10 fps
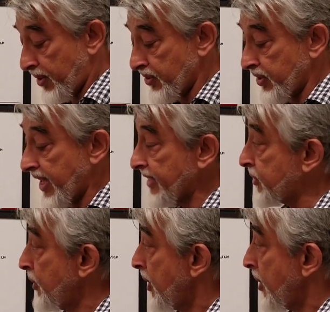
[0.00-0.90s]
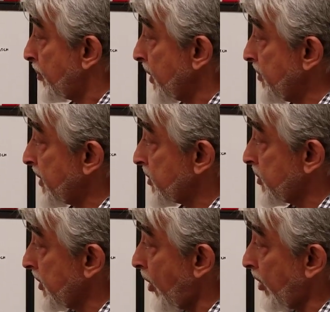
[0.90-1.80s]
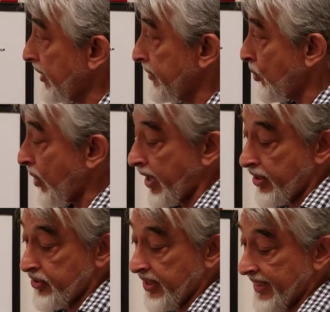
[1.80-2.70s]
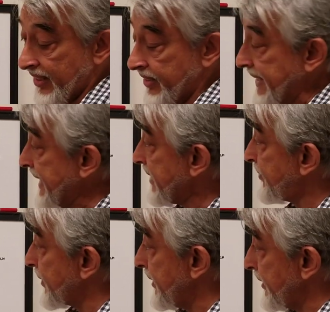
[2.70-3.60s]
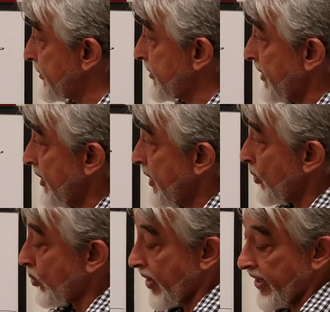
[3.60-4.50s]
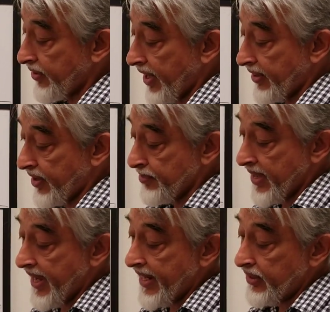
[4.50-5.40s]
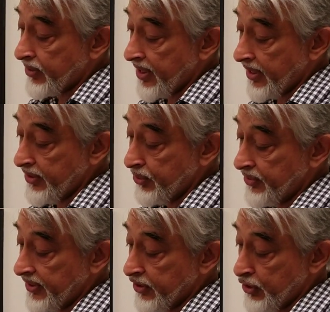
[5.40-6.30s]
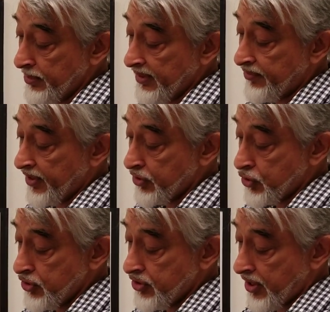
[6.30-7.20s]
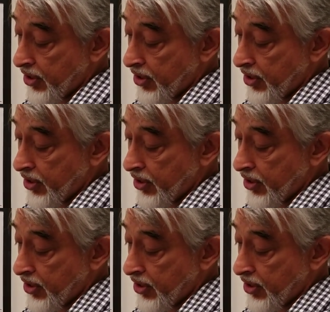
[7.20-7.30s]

So that's pretty much all of the wires that are needed for this wiring diagram A, you're not using the dimming functions at